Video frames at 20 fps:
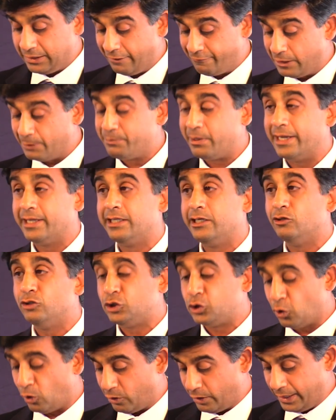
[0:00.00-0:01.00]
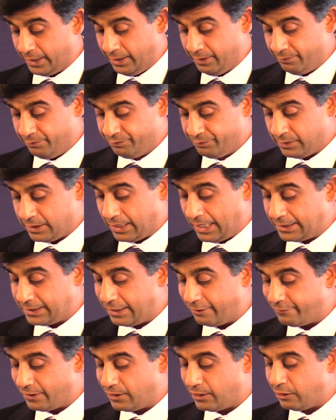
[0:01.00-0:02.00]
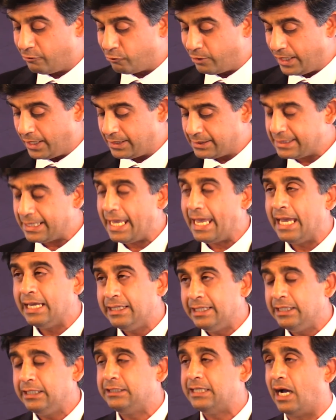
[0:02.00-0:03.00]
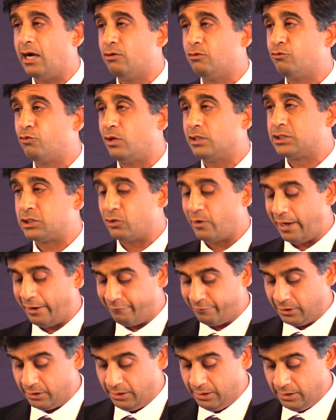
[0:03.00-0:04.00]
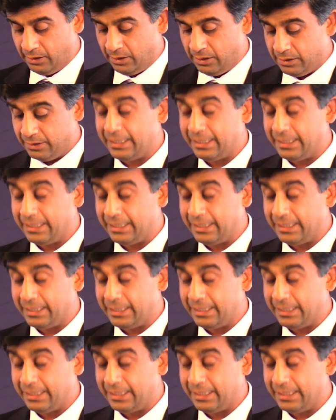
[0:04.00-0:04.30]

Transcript: They will bring you joy, and they will erase any doubt whatsoever